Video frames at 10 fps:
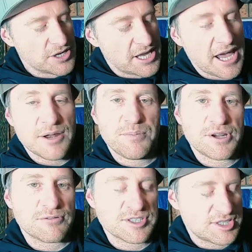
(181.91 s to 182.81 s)
you get a
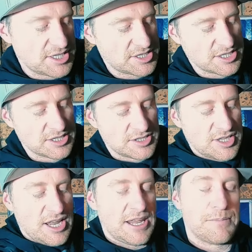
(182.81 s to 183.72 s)
bit of
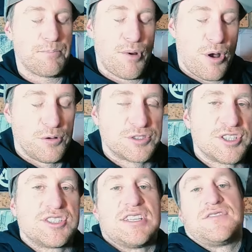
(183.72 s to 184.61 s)
resistance, it
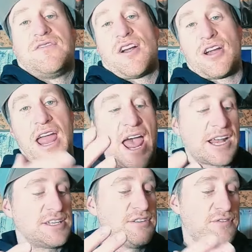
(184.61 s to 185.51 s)
bulges, it's very
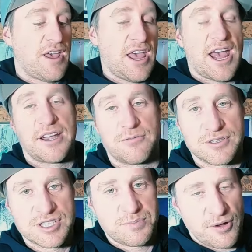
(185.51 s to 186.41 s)
active, and it
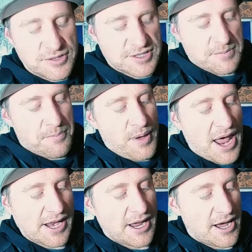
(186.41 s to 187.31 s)
responds back